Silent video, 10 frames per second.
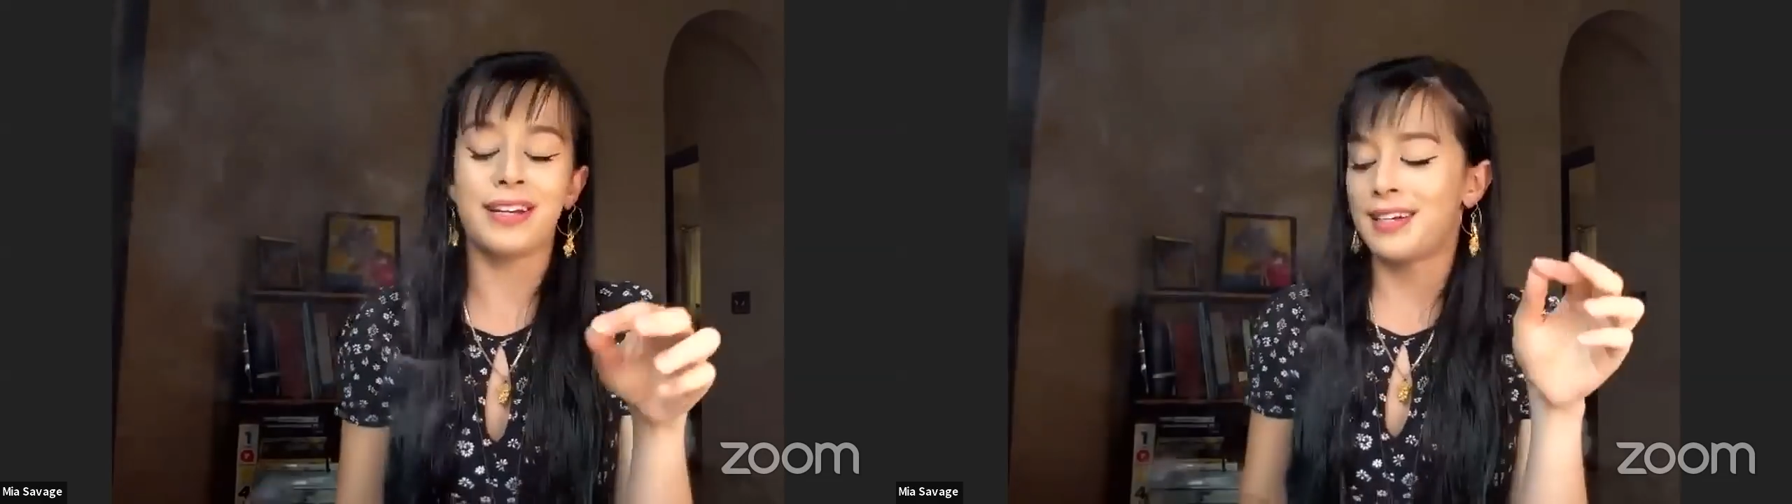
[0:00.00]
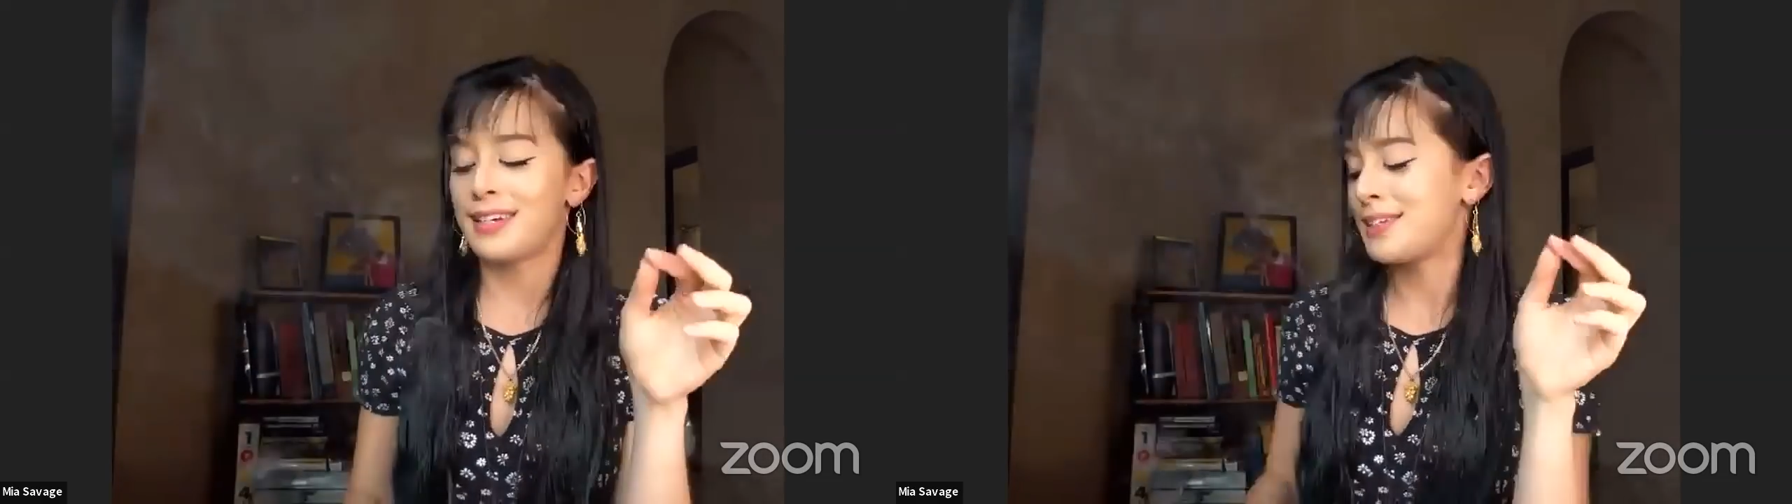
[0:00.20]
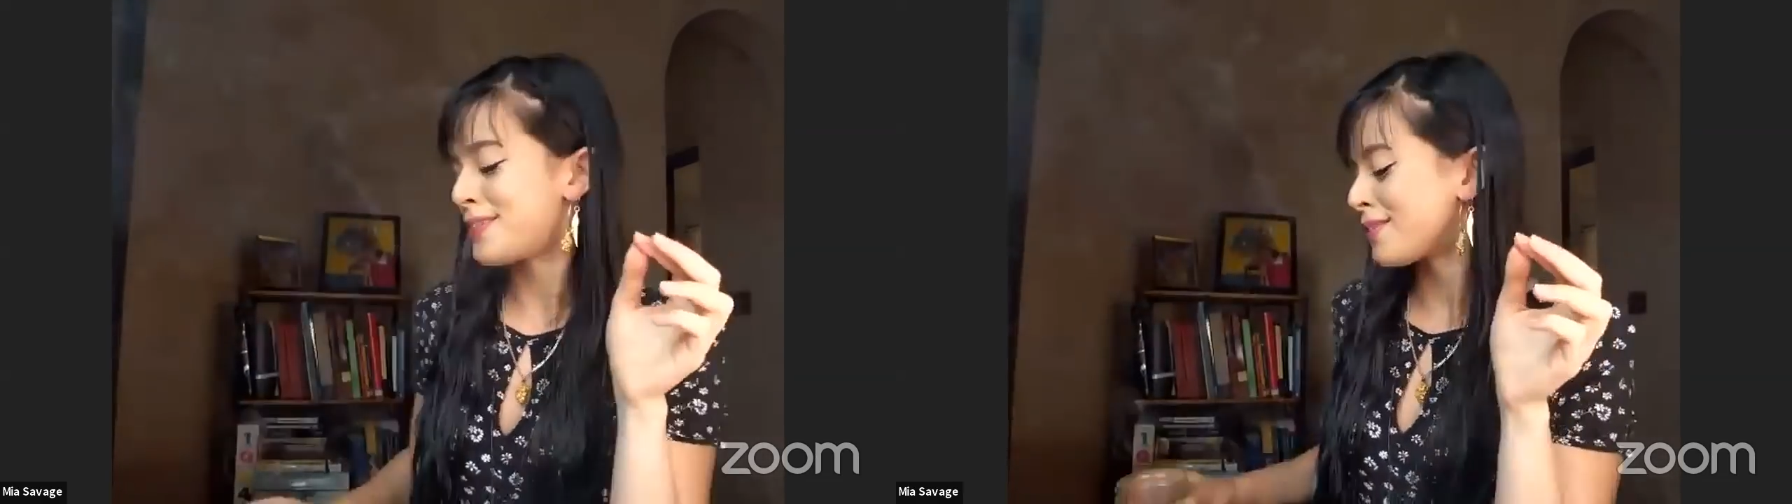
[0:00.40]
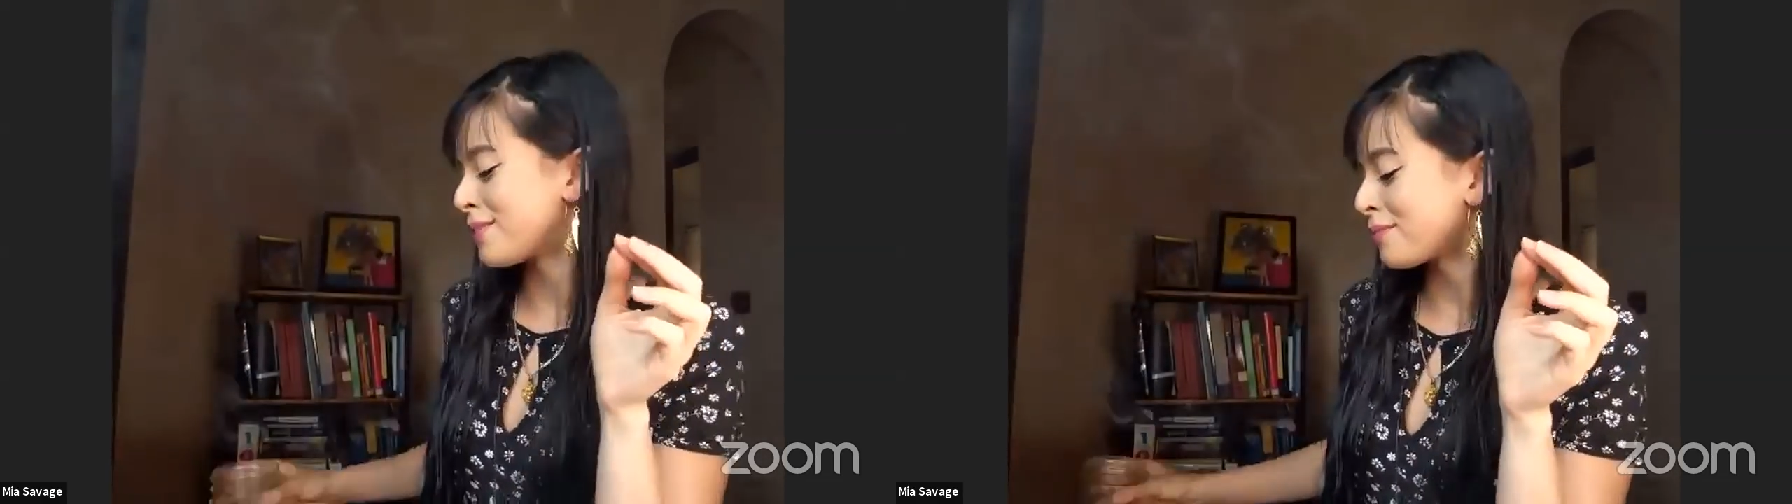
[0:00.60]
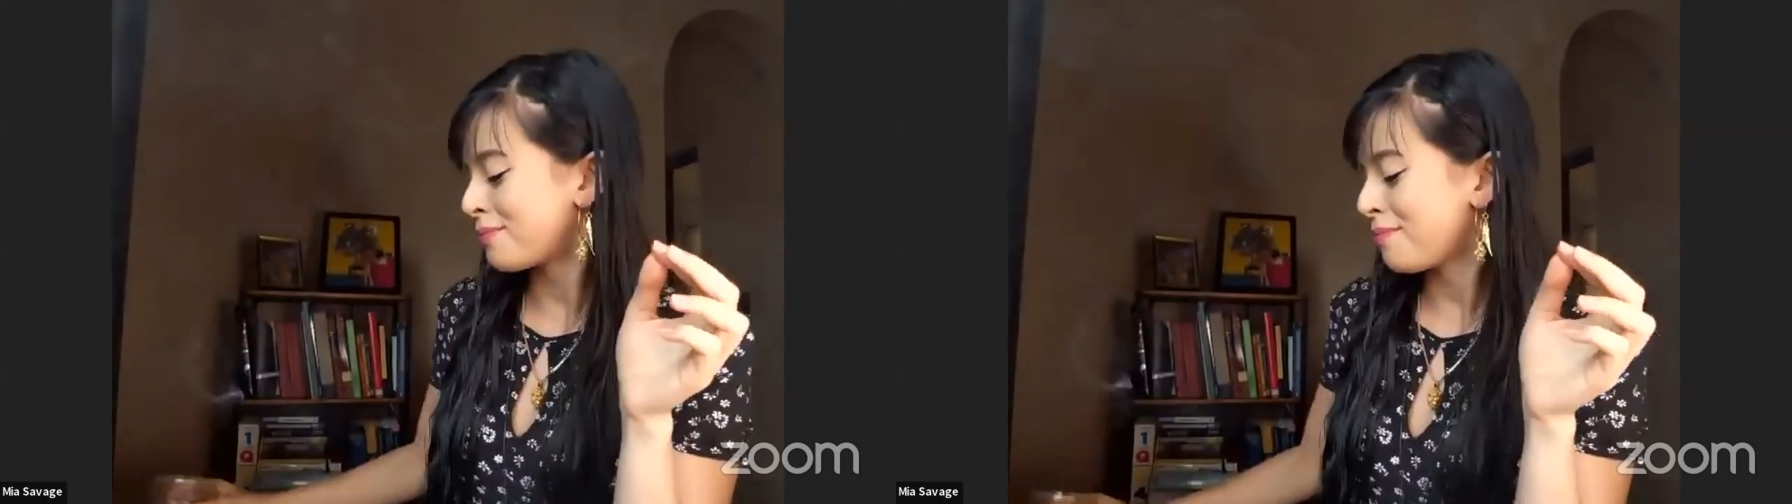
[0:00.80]
is
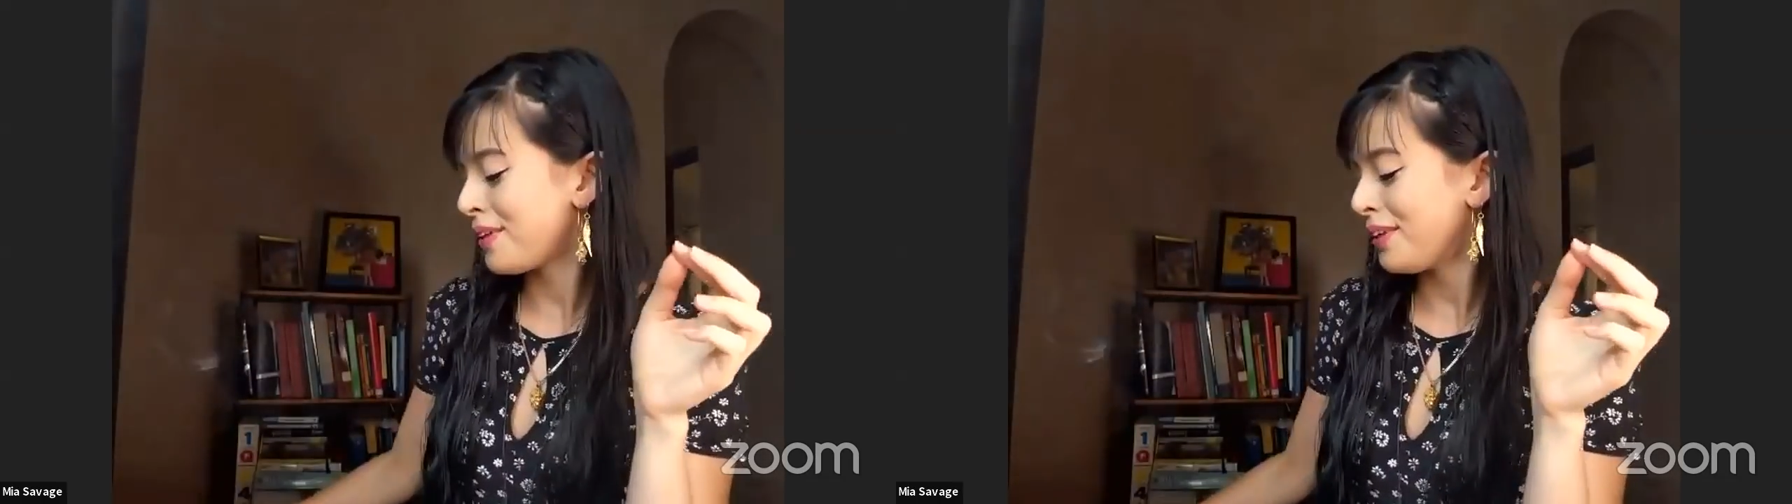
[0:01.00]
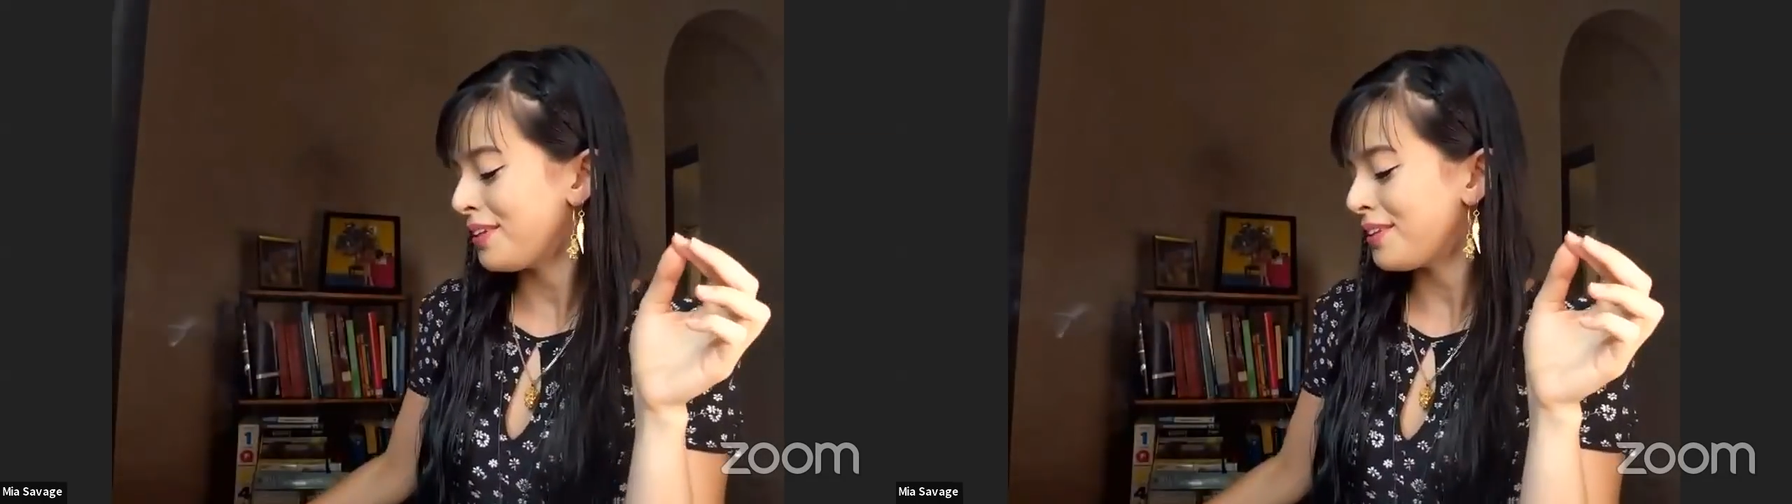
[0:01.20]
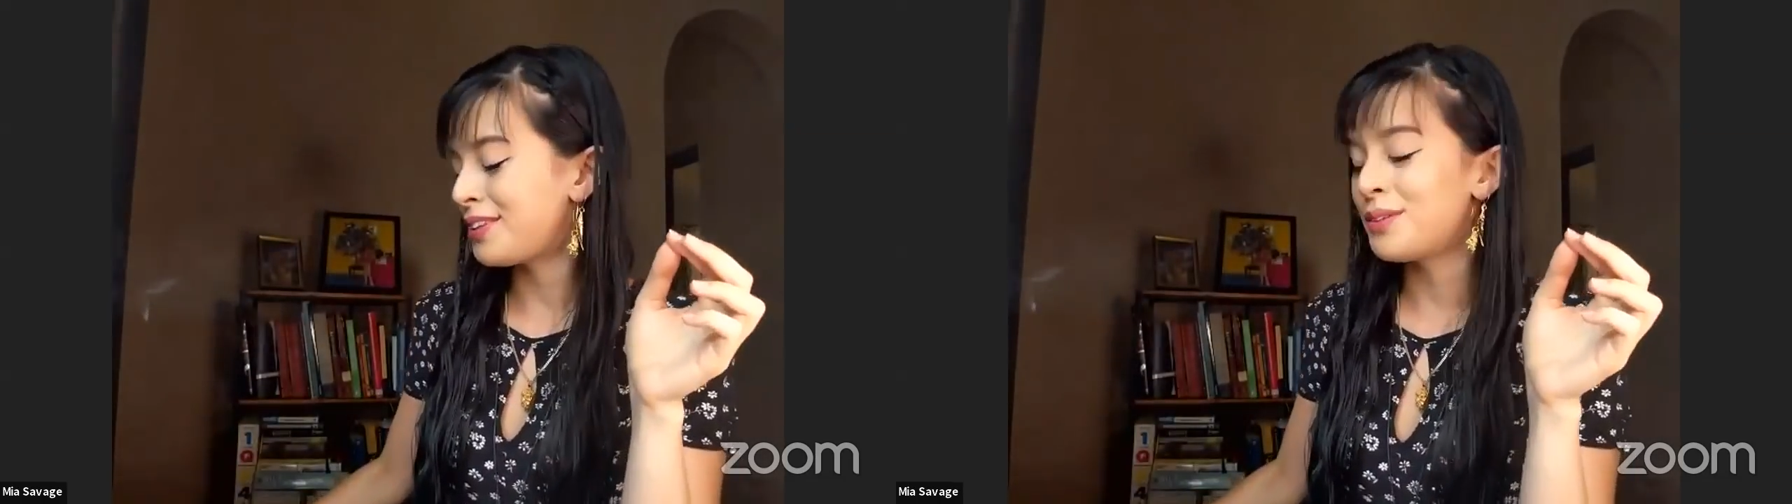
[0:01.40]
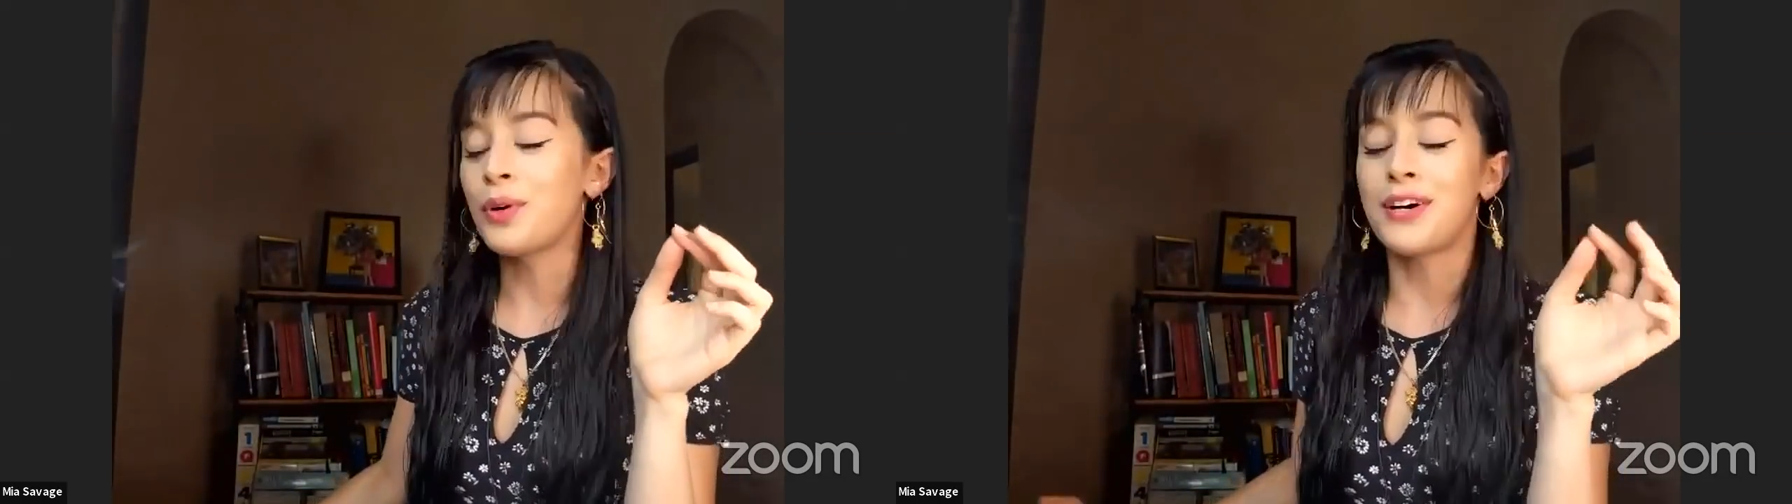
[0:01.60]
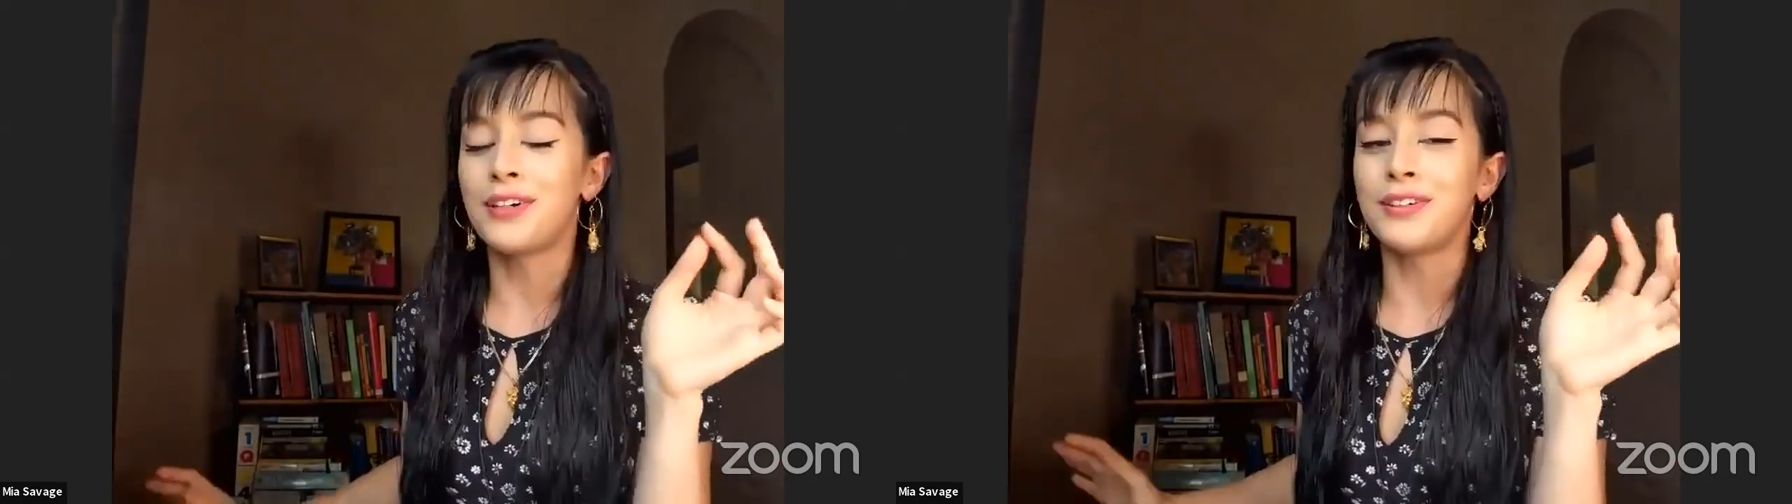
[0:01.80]

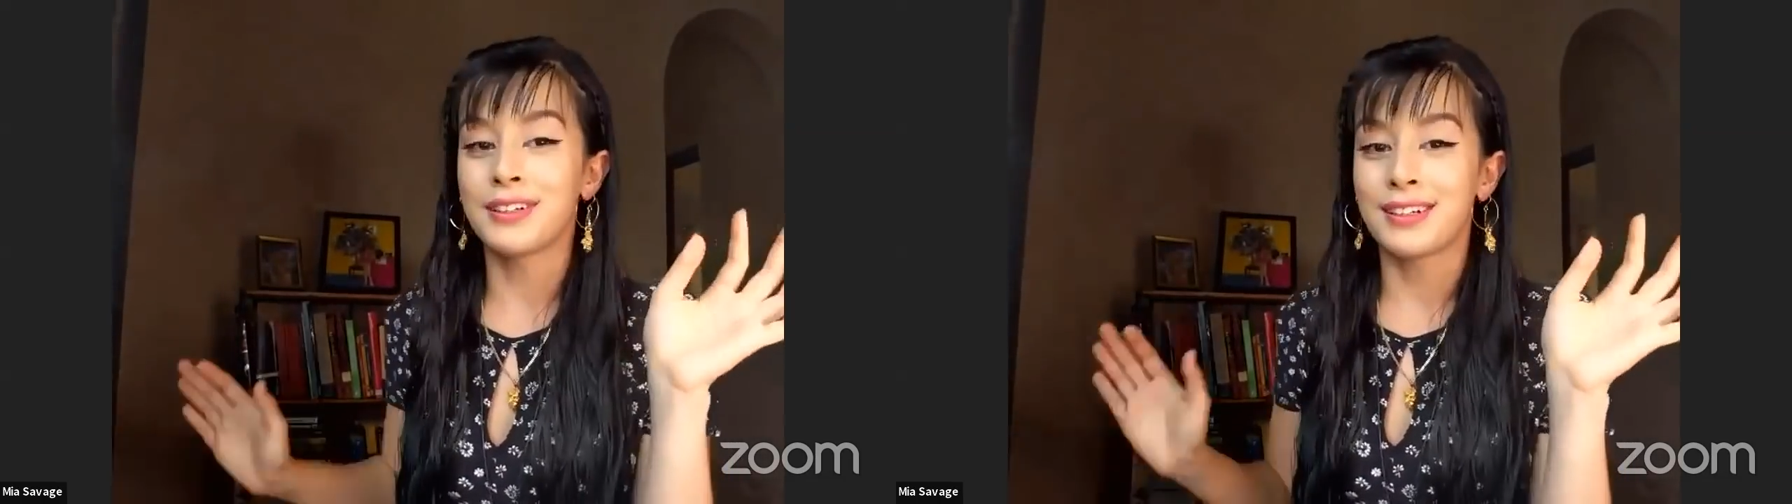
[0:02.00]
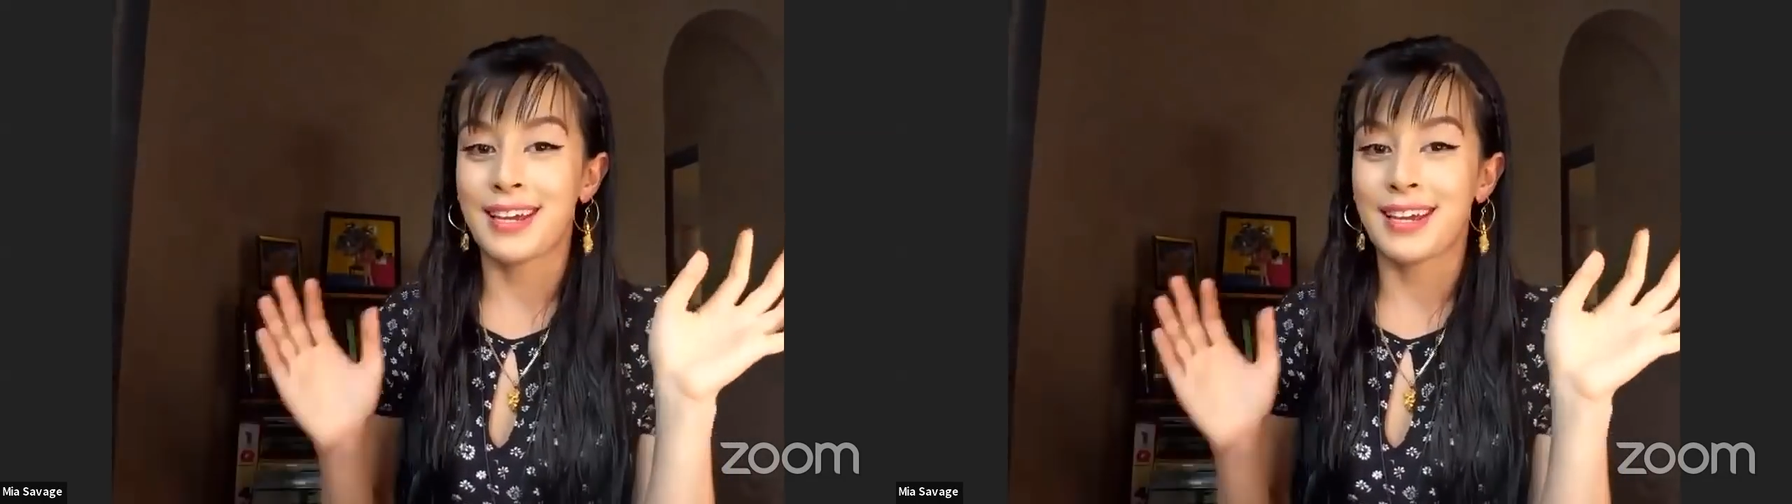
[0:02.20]
well